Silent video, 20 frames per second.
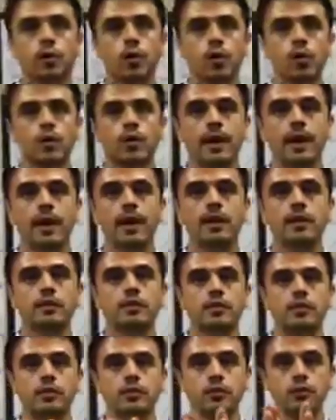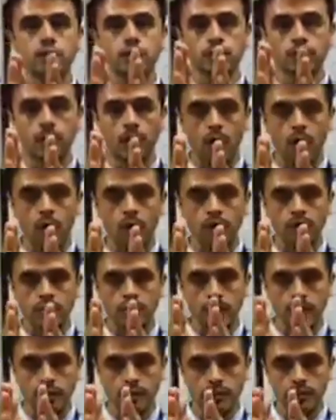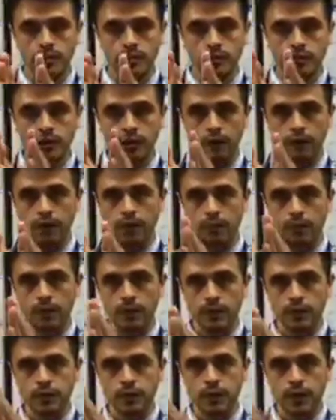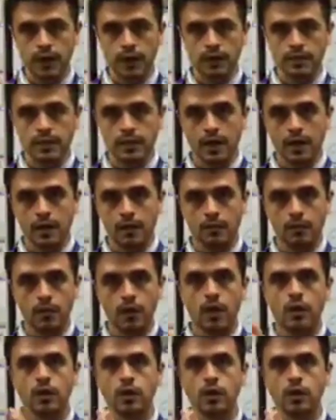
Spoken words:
okay to do small sections of the muscle at a time.